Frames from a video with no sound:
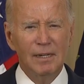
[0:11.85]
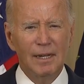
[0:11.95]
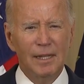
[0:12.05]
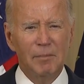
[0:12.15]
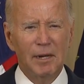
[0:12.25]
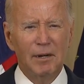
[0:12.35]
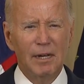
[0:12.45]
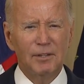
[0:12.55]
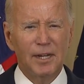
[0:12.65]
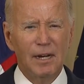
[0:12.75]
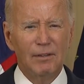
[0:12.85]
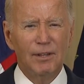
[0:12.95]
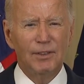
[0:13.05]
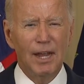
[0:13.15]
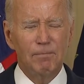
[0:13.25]
in the mental health care
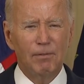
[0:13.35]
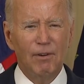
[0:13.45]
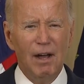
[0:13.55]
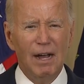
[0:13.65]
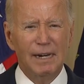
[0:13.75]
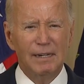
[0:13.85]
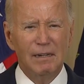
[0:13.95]
that they provide.